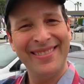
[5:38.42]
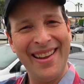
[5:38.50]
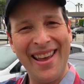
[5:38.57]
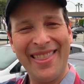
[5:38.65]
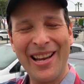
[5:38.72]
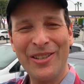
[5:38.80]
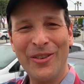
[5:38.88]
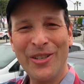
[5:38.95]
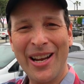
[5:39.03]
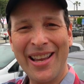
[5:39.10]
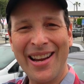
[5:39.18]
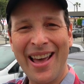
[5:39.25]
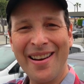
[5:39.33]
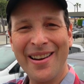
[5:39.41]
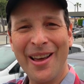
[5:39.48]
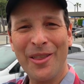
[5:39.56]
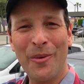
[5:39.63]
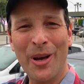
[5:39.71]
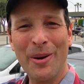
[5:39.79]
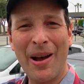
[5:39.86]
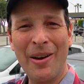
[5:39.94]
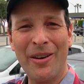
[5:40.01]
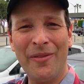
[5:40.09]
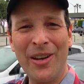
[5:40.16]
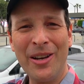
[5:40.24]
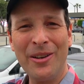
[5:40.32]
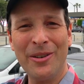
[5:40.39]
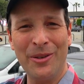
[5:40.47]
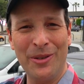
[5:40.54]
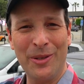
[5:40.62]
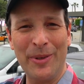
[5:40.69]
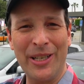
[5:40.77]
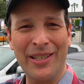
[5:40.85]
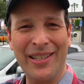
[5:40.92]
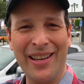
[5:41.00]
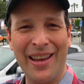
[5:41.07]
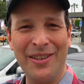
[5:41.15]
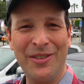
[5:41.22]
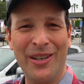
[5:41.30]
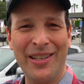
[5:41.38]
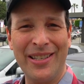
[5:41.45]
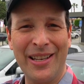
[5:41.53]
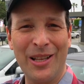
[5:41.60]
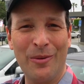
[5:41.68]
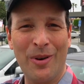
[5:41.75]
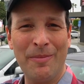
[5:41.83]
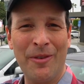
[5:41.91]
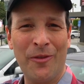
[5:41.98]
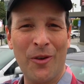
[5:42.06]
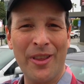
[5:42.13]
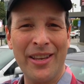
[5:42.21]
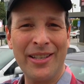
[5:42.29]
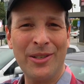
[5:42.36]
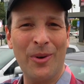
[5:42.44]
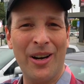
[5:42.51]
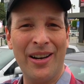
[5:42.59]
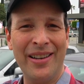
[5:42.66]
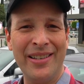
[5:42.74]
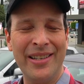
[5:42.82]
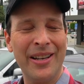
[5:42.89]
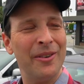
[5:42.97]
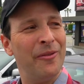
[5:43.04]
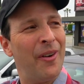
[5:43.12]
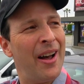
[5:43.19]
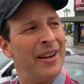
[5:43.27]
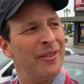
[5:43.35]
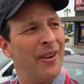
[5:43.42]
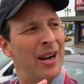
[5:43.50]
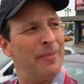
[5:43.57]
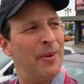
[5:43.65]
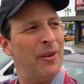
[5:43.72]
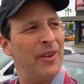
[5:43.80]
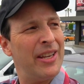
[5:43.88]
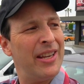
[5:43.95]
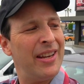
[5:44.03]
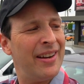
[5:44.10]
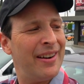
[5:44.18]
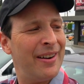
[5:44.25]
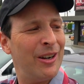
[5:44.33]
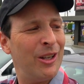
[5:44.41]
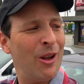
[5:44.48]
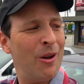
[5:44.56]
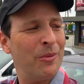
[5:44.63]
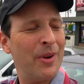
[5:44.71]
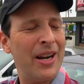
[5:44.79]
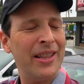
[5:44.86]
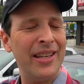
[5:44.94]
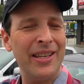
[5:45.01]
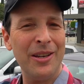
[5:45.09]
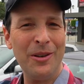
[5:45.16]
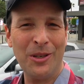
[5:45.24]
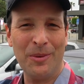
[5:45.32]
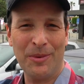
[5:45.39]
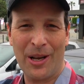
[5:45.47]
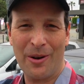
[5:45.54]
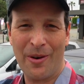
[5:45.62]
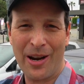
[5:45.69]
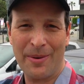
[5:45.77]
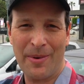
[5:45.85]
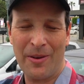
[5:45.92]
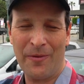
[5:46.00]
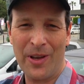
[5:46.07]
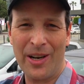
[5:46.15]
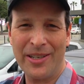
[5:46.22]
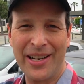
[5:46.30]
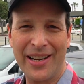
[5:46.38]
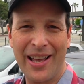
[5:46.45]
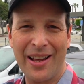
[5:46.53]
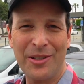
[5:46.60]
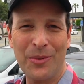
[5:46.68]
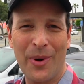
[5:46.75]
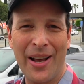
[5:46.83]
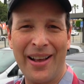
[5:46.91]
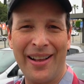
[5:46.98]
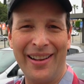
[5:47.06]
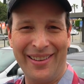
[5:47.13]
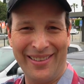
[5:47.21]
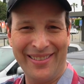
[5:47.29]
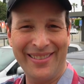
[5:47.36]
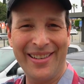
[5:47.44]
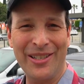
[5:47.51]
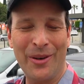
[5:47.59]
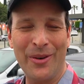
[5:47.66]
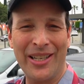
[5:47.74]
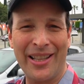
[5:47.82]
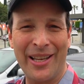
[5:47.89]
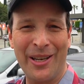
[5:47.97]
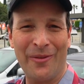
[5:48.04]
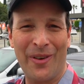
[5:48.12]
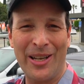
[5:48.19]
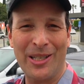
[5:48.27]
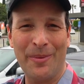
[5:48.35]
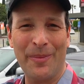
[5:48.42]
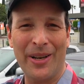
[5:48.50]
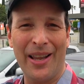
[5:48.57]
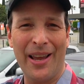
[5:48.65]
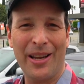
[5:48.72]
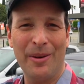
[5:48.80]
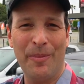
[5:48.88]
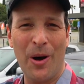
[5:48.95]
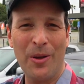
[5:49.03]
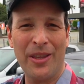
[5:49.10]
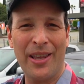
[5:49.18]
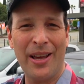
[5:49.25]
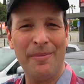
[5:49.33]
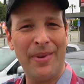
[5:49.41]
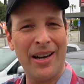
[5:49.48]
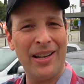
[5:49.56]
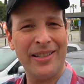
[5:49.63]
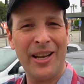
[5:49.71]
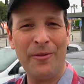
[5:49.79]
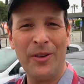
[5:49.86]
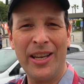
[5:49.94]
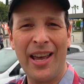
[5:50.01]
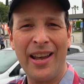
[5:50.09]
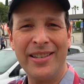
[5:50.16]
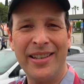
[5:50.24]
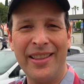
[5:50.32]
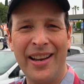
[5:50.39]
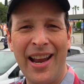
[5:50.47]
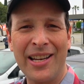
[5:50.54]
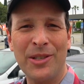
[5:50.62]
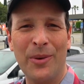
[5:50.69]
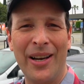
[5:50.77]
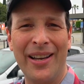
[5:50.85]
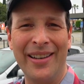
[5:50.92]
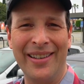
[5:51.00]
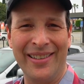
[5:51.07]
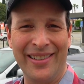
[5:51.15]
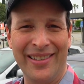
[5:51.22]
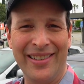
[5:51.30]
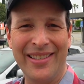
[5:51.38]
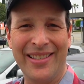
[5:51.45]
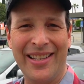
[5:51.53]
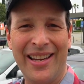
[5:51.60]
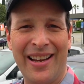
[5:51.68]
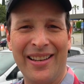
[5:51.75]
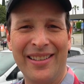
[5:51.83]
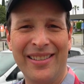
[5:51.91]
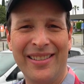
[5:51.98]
Hey, thanks for checking out another one of my reviews, but just in case you didn't see the one before this one, you can find it right up over here, along with what I think YouTube's gonna recommend for you to check out as well. As always, I think you'll find something to like in both of them, and I'll definitely catch you in the next one. See ya.